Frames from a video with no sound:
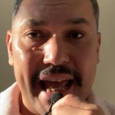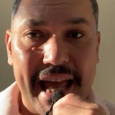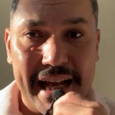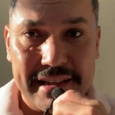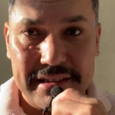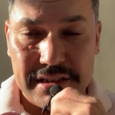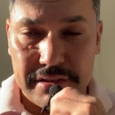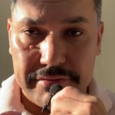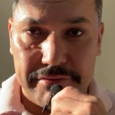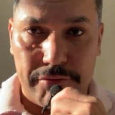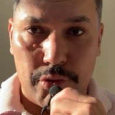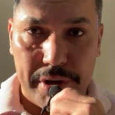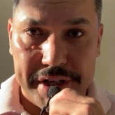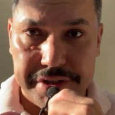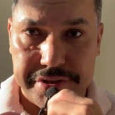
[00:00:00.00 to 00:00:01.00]
active
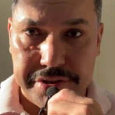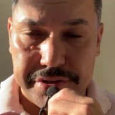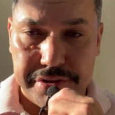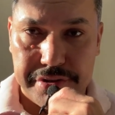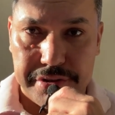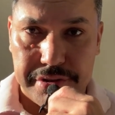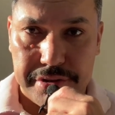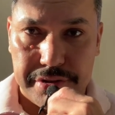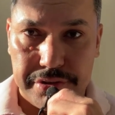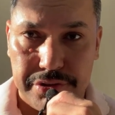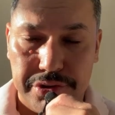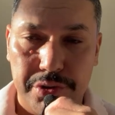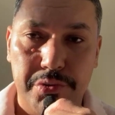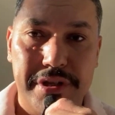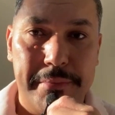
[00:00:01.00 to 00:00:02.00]
voice
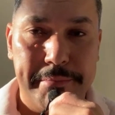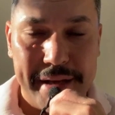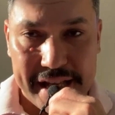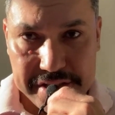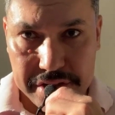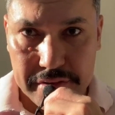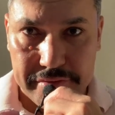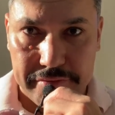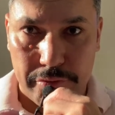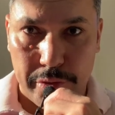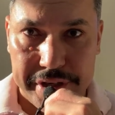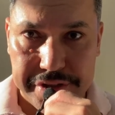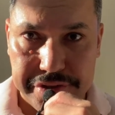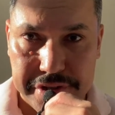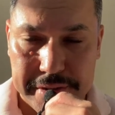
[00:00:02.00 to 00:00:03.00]
to the passive
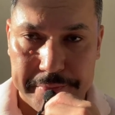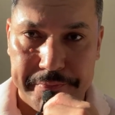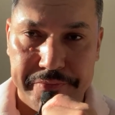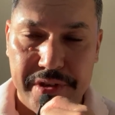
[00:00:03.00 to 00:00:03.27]
voice.